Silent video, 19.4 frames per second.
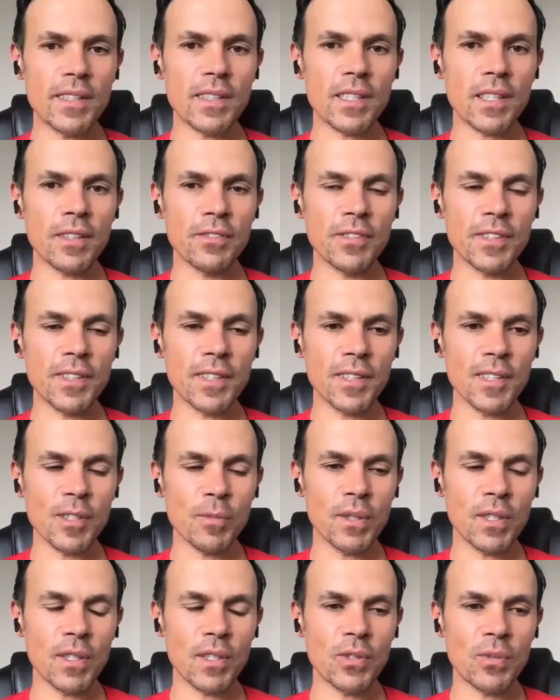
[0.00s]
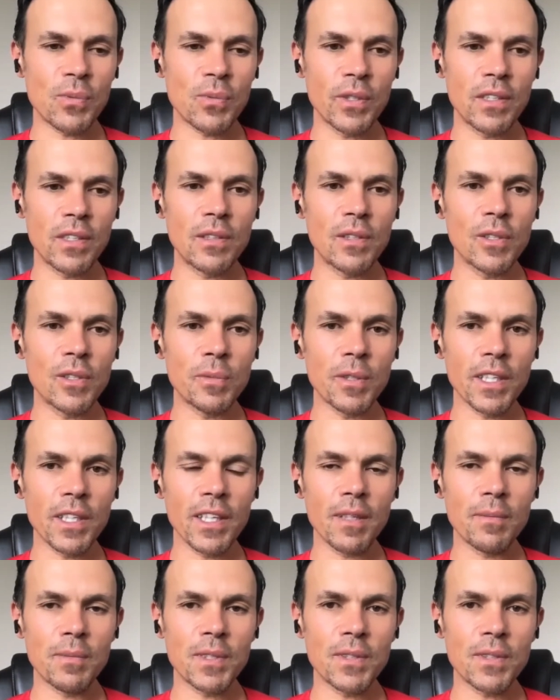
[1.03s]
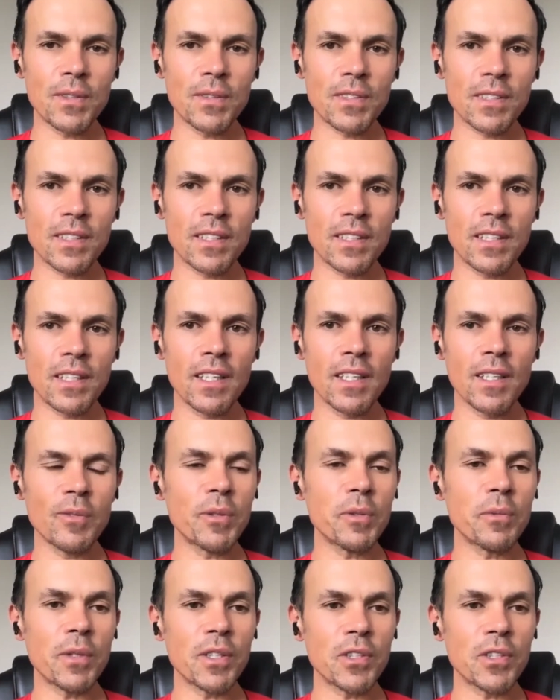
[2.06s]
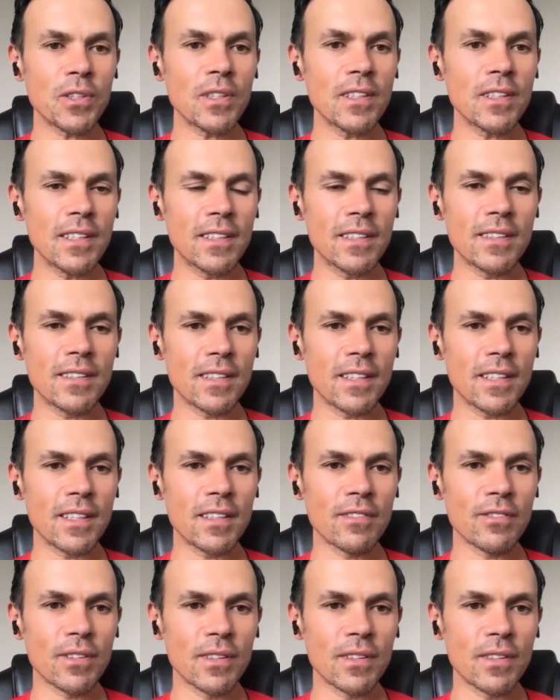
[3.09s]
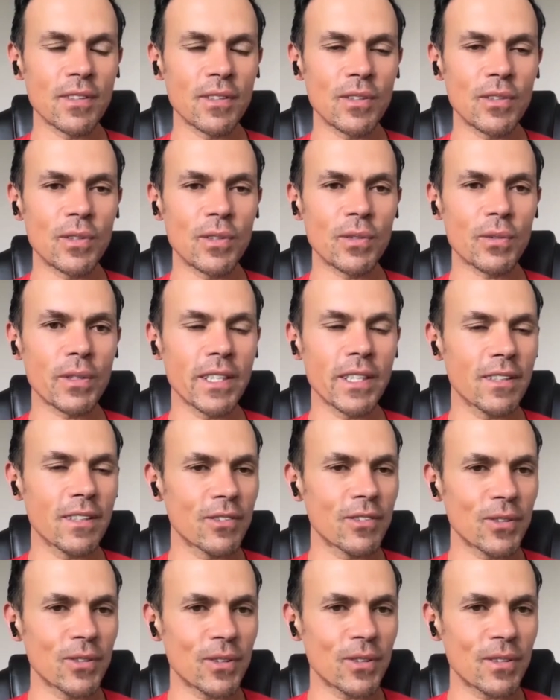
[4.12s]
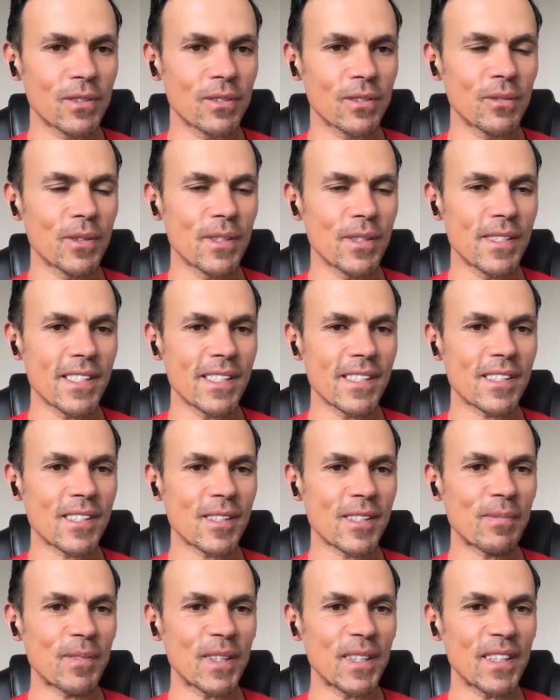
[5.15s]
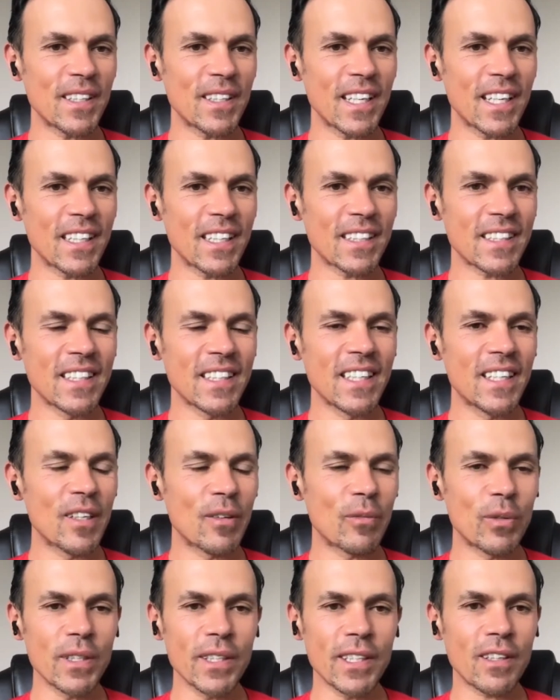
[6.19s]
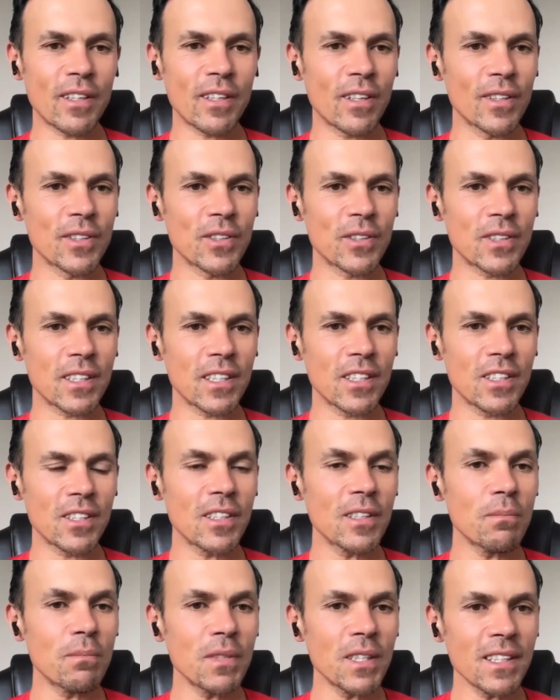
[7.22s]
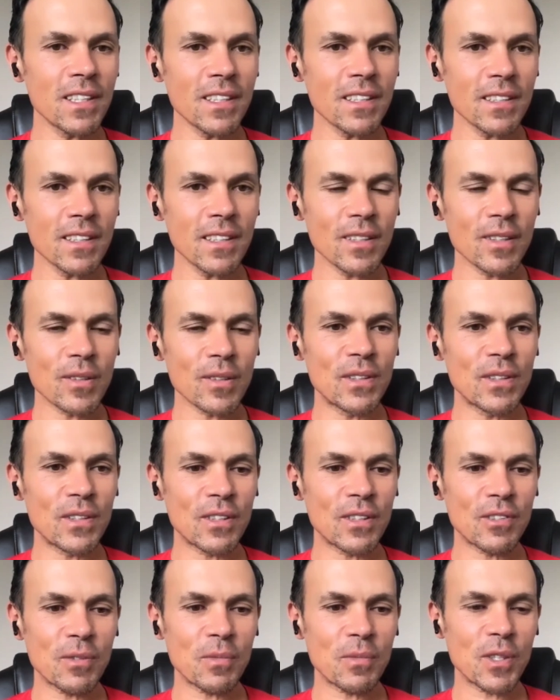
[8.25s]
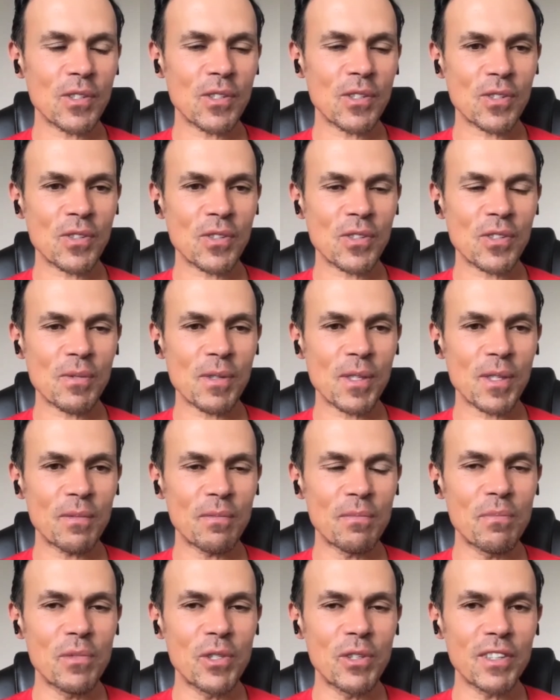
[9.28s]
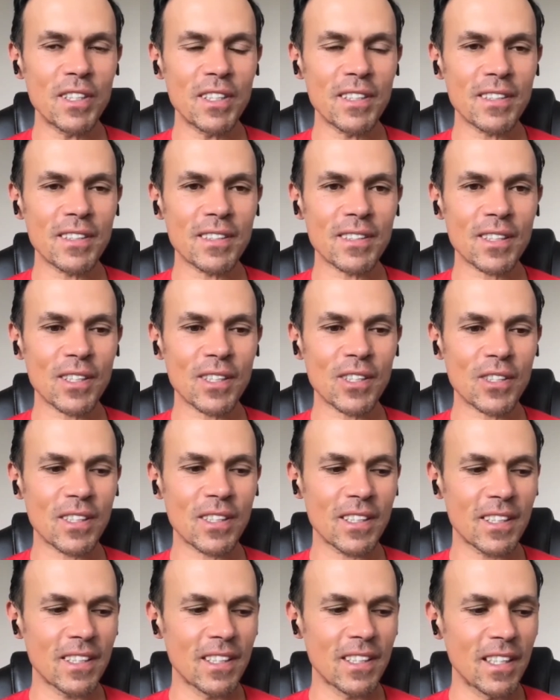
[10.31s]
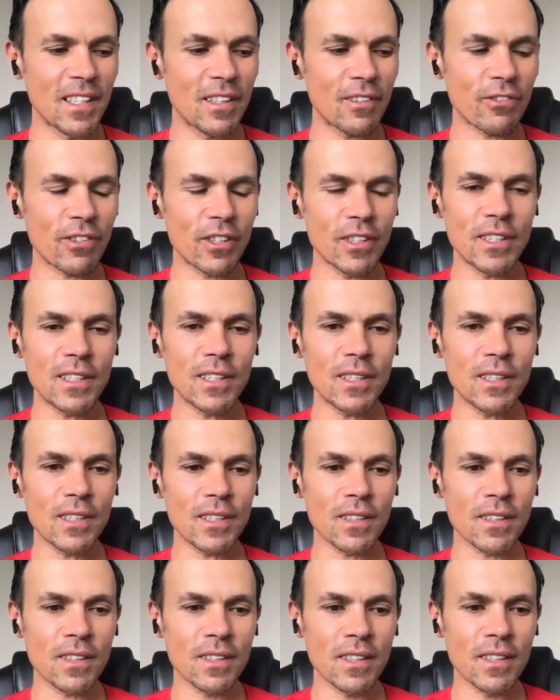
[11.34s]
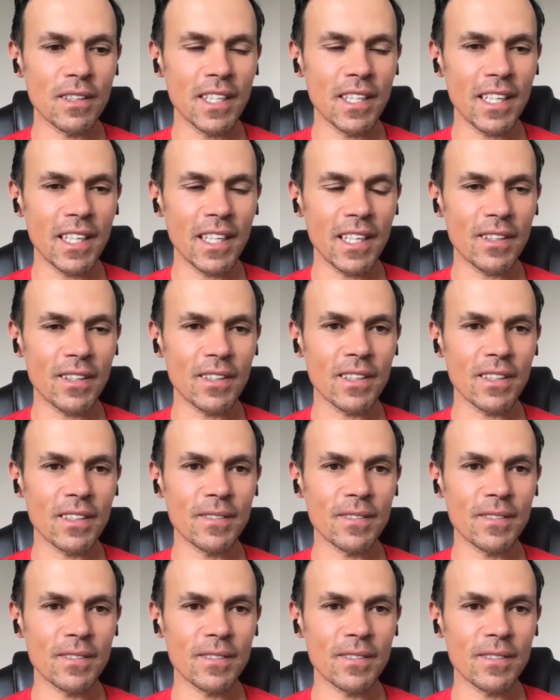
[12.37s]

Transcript: tough sales pitch when Luma came to you and said, hey, we want you to lead design for this new creative tool? Was it something that really called your attention immediately, or did you have some concerns about moving into such a frontier area?